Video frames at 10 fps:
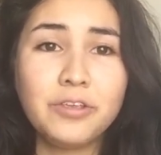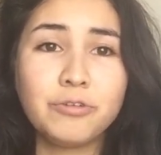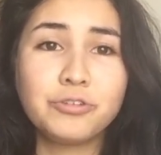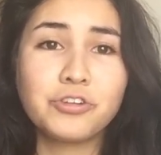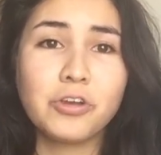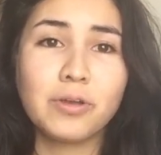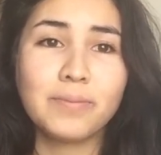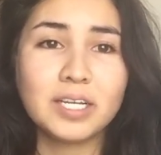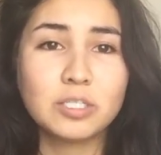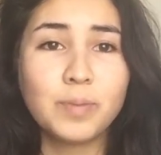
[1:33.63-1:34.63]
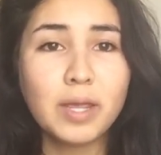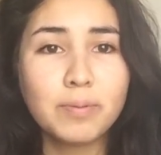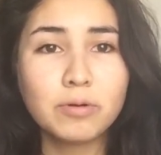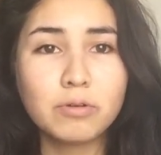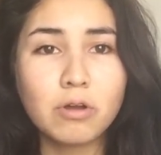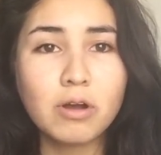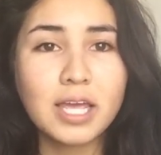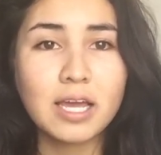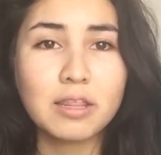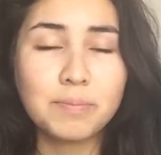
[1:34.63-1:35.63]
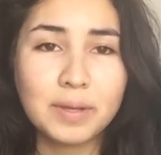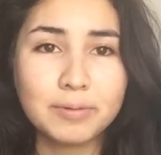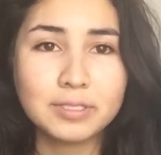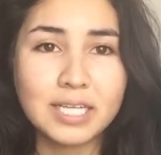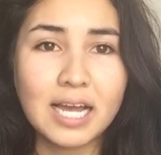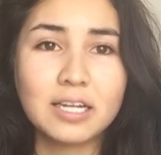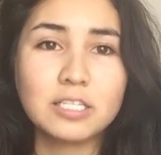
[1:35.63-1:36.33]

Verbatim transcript: YouTube. It's people knocking other people down.